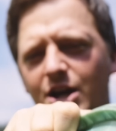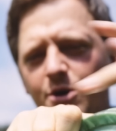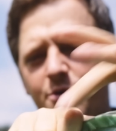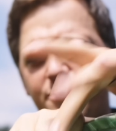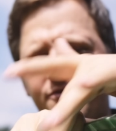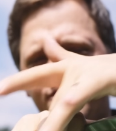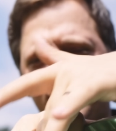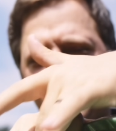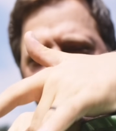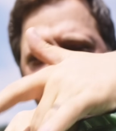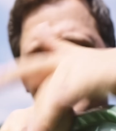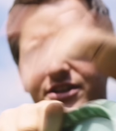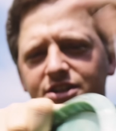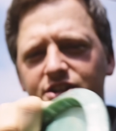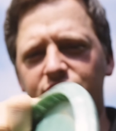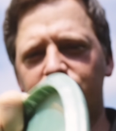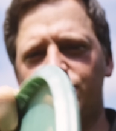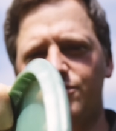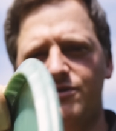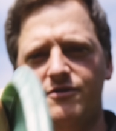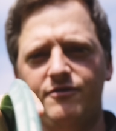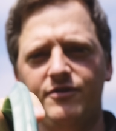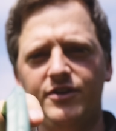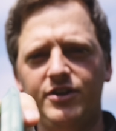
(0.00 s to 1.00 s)
we've got these
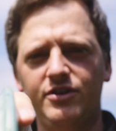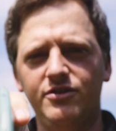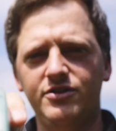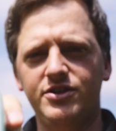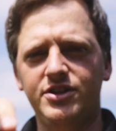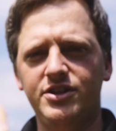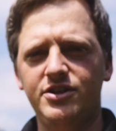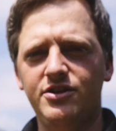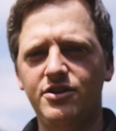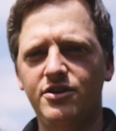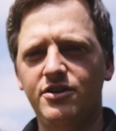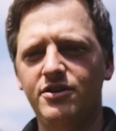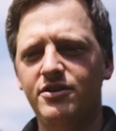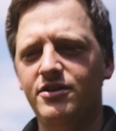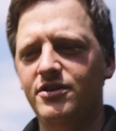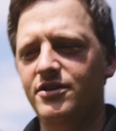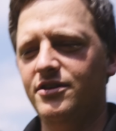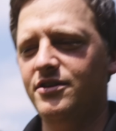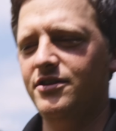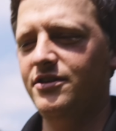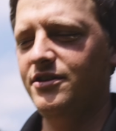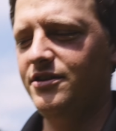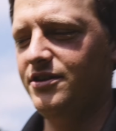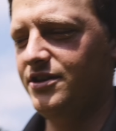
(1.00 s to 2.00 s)
three fingers here,
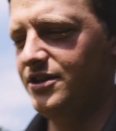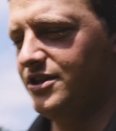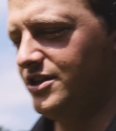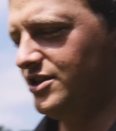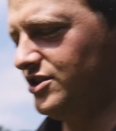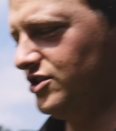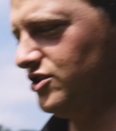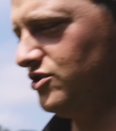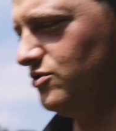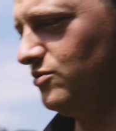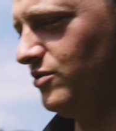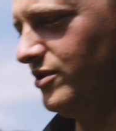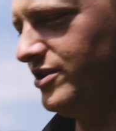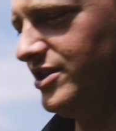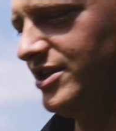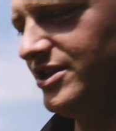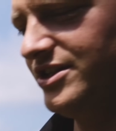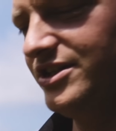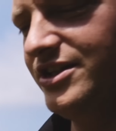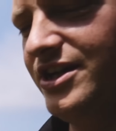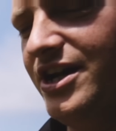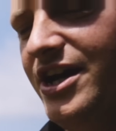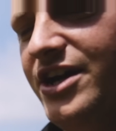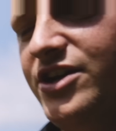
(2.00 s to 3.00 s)
these two on this
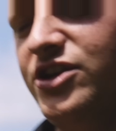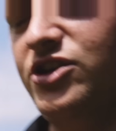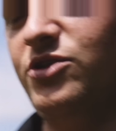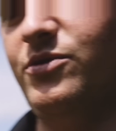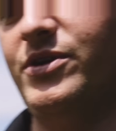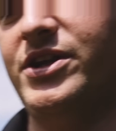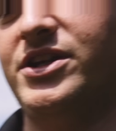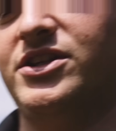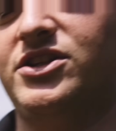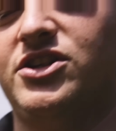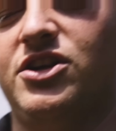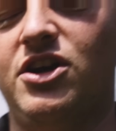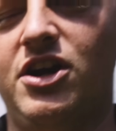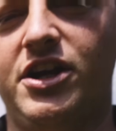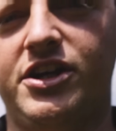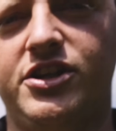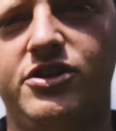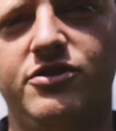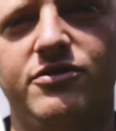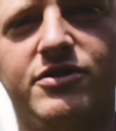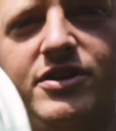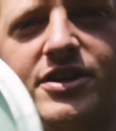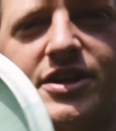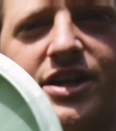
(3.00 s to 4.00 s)
side. Go ahead and tuck
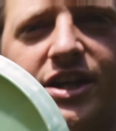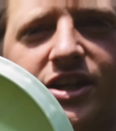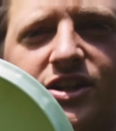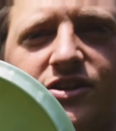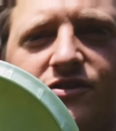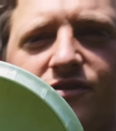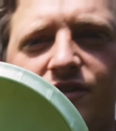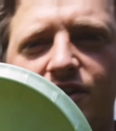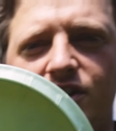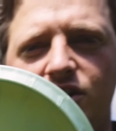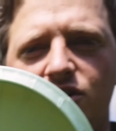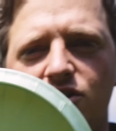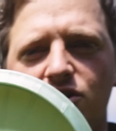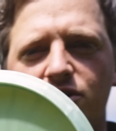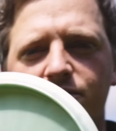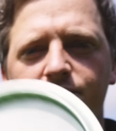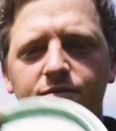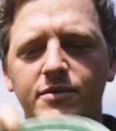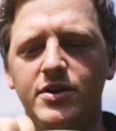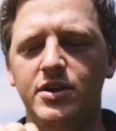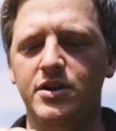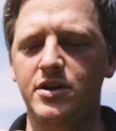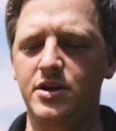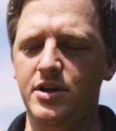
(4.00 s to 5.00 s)
your index finger.
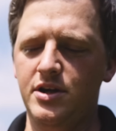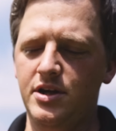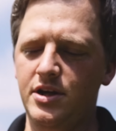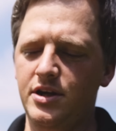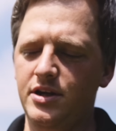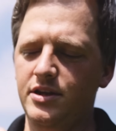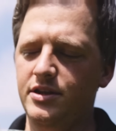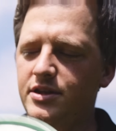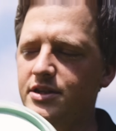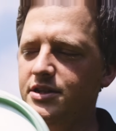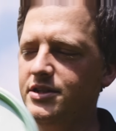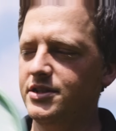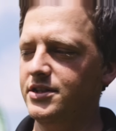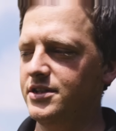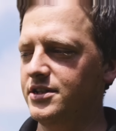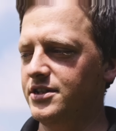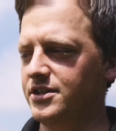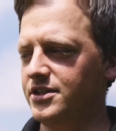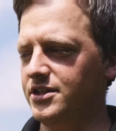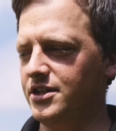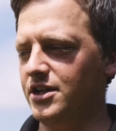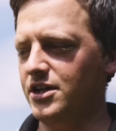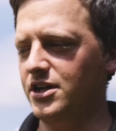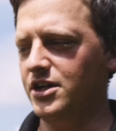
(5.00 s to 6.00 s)
This
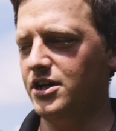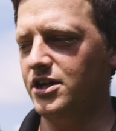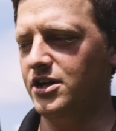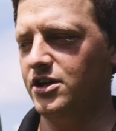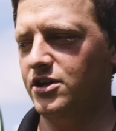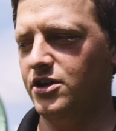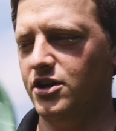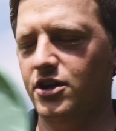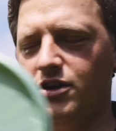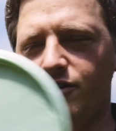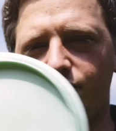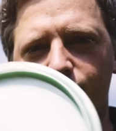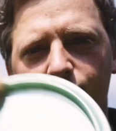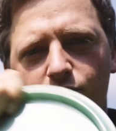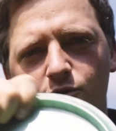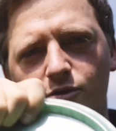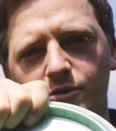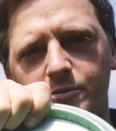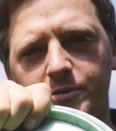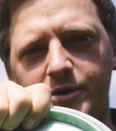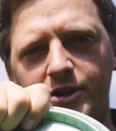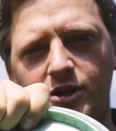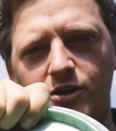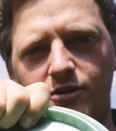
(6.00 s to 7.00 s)
is a
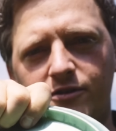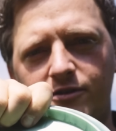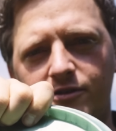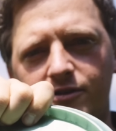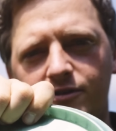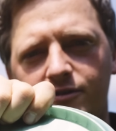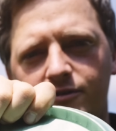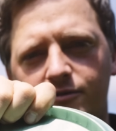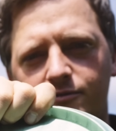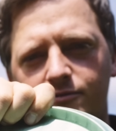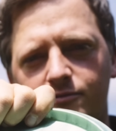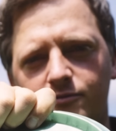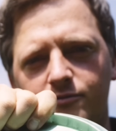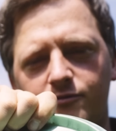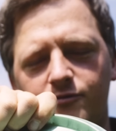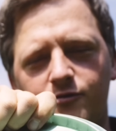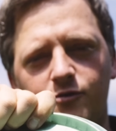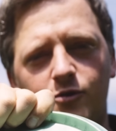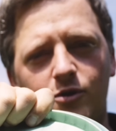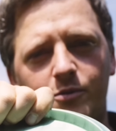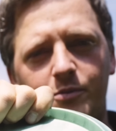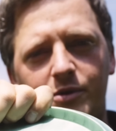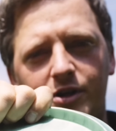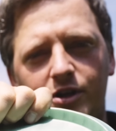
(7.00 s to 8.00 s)
four-finger.
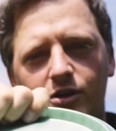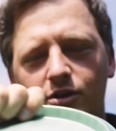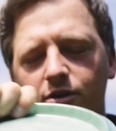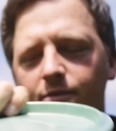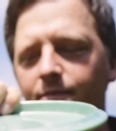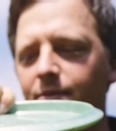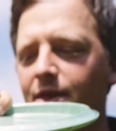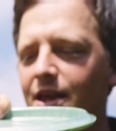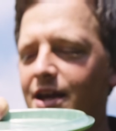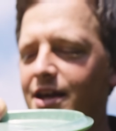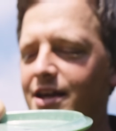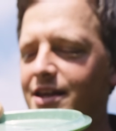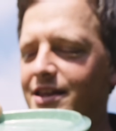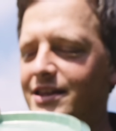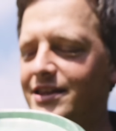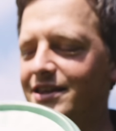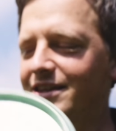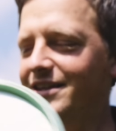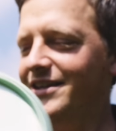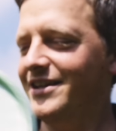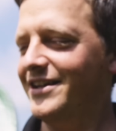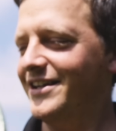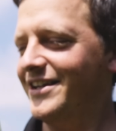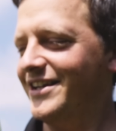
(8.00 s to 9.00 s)
A
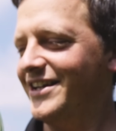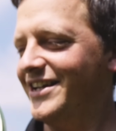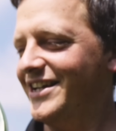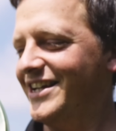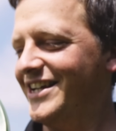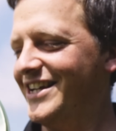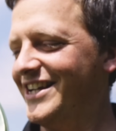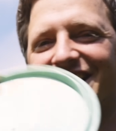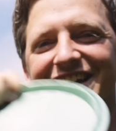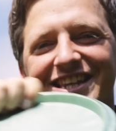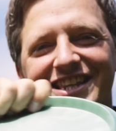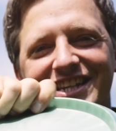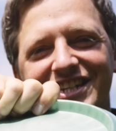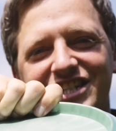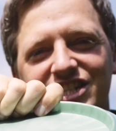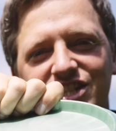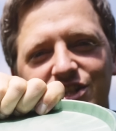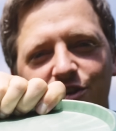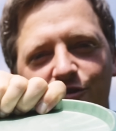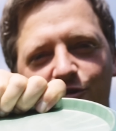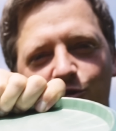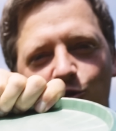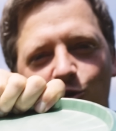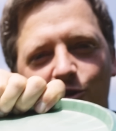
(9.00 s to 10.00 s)
four-finger. This is
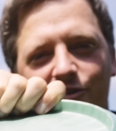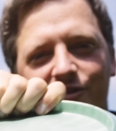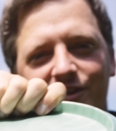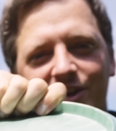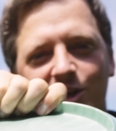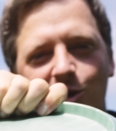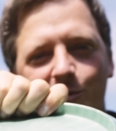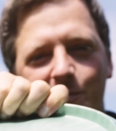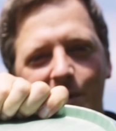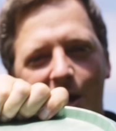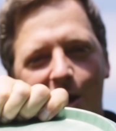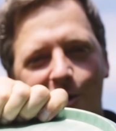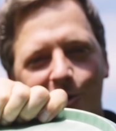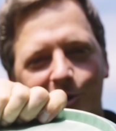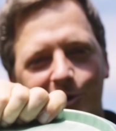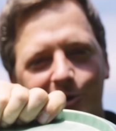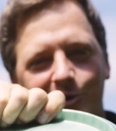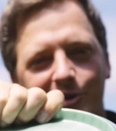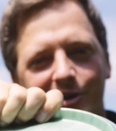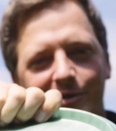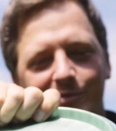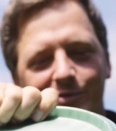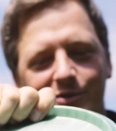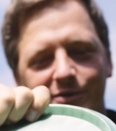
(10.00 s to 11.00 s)
a four-finger power
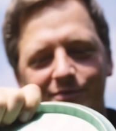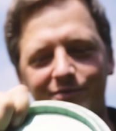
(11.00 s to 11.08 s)
grip.